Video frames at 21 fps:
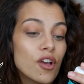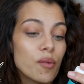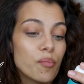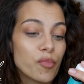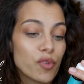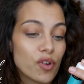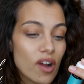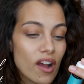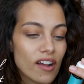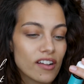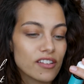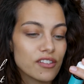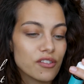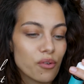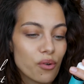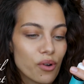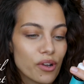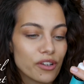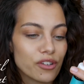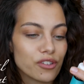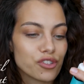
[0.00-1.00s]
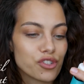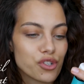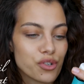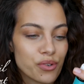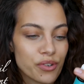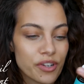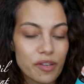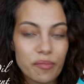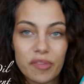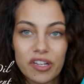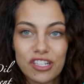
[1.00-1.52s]
Moroccan oil
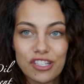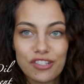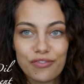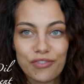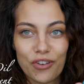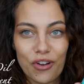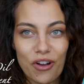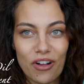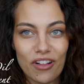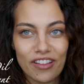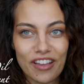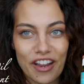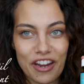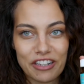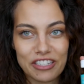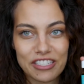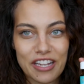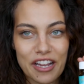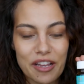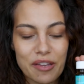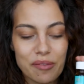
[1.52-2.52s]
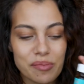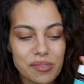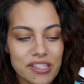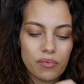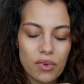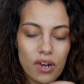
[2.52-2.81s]
treatment for all hair types.